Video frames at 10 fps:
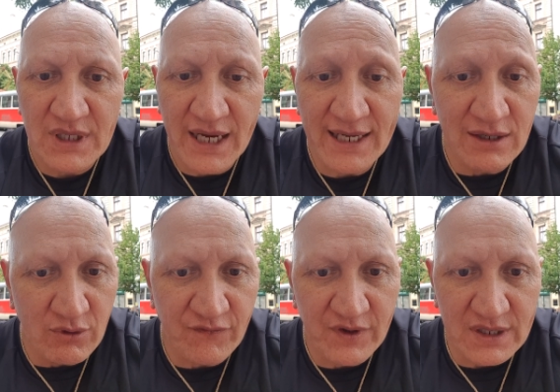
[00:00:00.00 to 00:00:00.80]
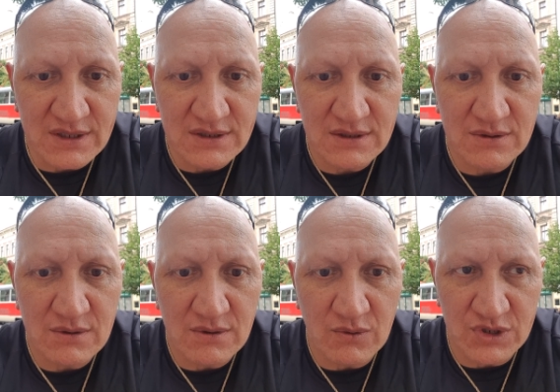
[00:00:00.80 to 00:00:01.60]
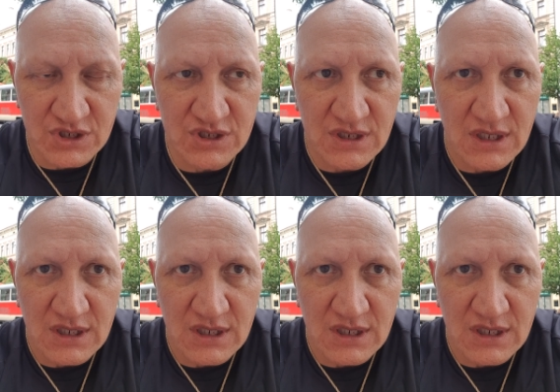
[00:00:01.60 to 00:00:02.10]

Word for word: halo effect which